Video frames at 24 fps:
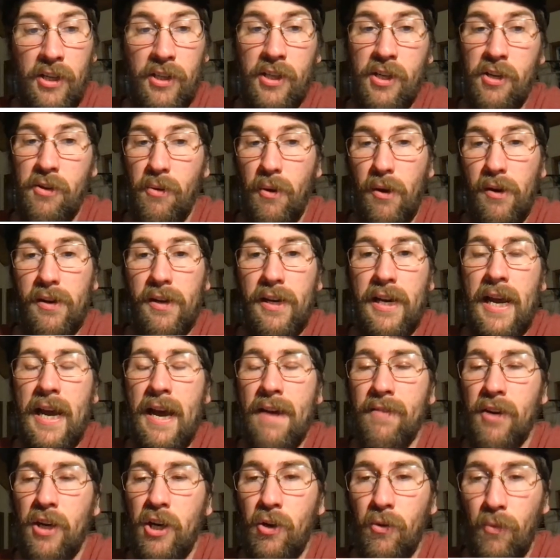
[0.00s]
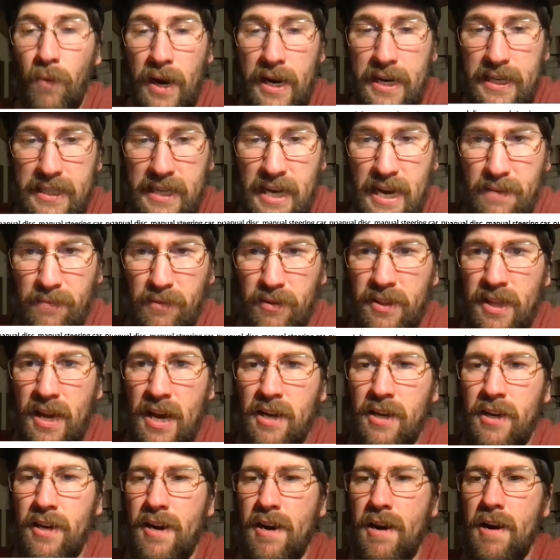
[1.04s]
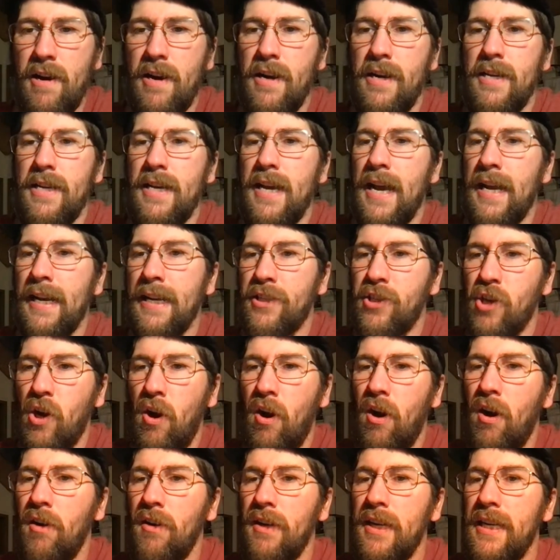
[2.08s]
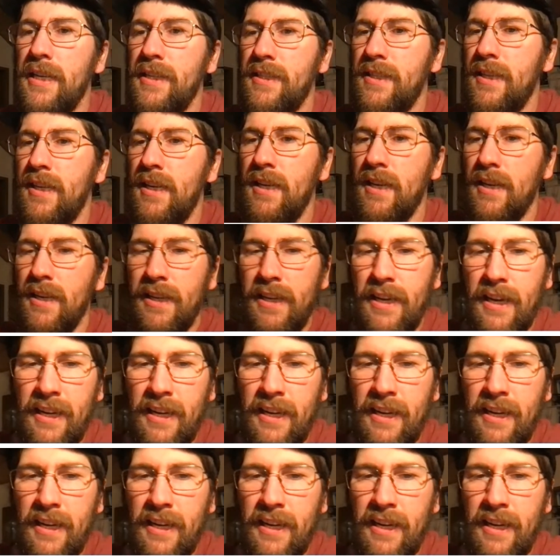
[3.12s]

You are going to have a great time with that car, and it's all easy.